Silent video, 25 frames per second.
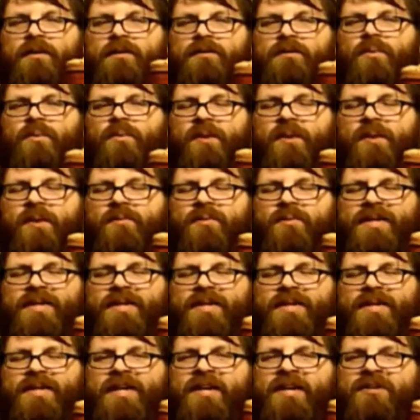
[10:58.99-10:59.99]
The way we
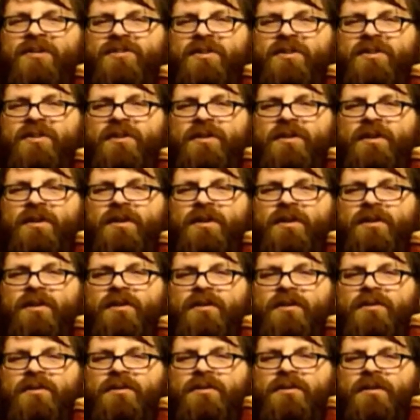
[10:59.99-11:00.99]
teach
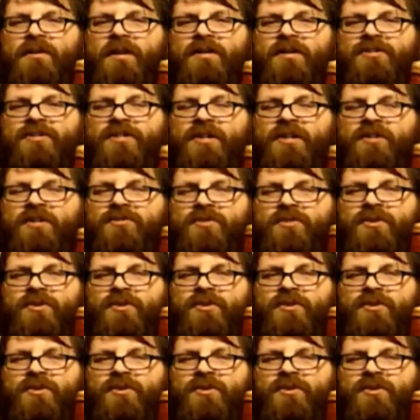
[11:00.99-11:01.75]
our children,